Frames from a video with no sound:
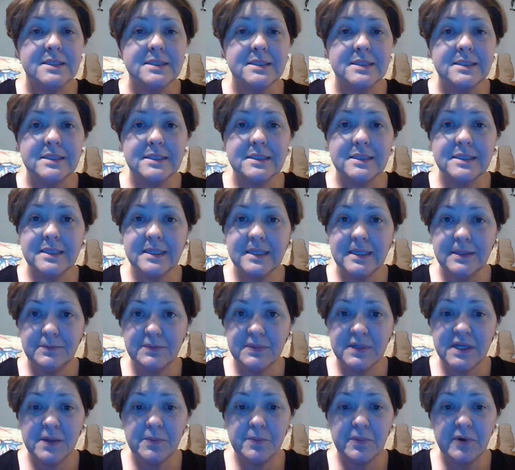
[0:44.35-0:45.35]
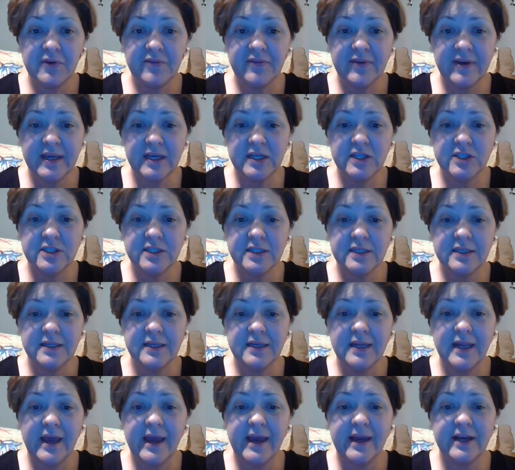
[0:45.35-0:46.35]
Sleep
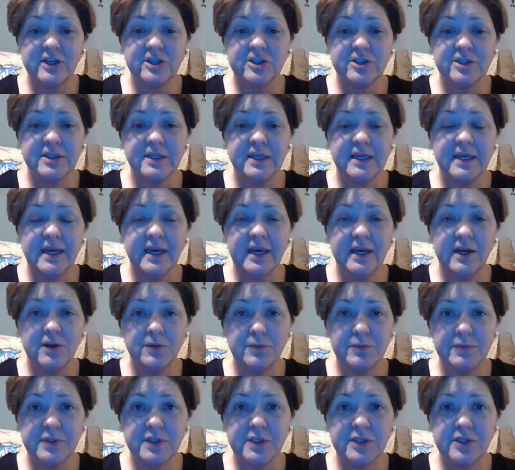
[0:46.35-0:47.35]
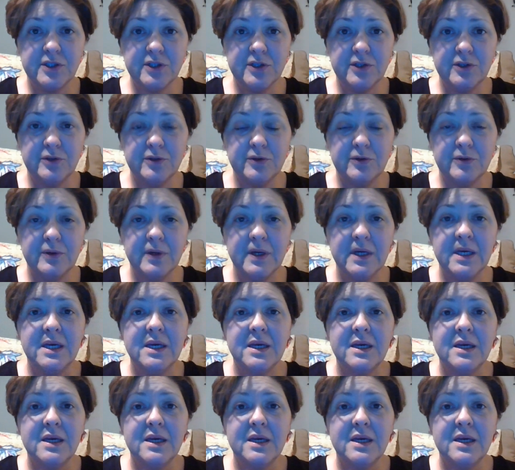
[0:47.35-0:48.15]
deprivation actually helps you